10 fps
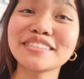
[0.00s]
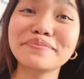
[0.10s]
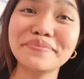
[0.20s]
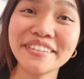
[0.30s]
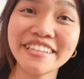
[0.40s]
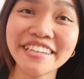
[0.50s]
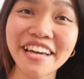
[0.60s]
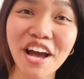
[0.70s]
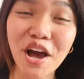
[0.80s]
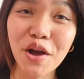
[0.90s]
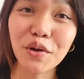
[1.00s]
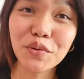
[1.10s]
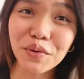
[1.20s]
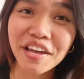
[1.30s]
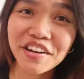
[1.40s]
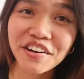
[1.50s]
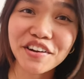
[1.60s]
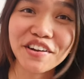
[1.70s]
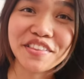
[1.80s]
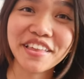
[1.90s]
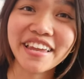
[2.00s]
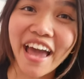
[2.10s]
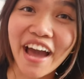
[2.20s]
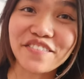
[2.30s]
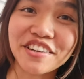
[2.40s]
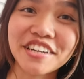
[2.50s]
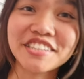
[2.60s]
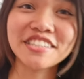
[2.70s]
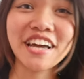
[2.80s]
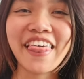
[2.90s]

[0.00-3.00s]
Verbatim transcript: is B greater than average.